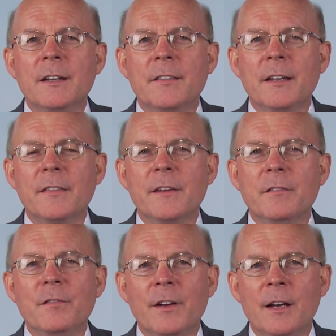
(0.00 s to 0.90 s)
that they
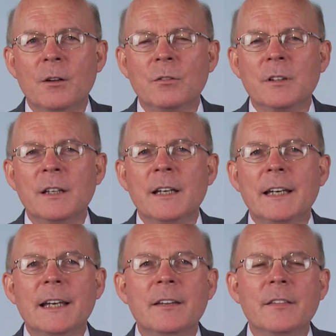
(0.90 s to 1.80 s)
found
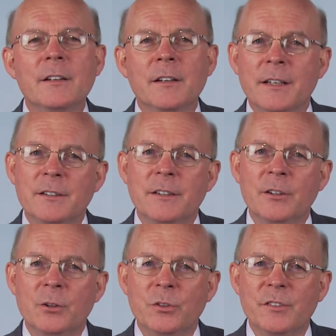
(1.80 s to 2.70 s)
in the
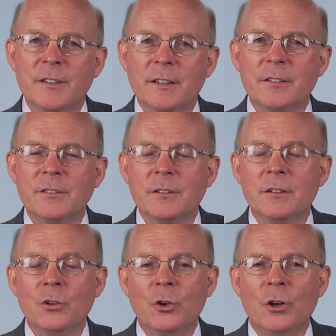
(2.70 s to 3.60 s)
1906
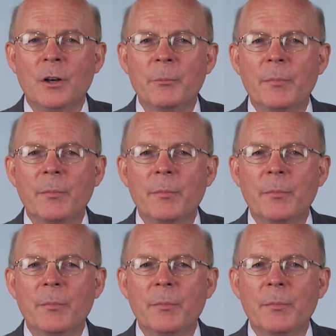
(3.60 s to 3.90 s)
law.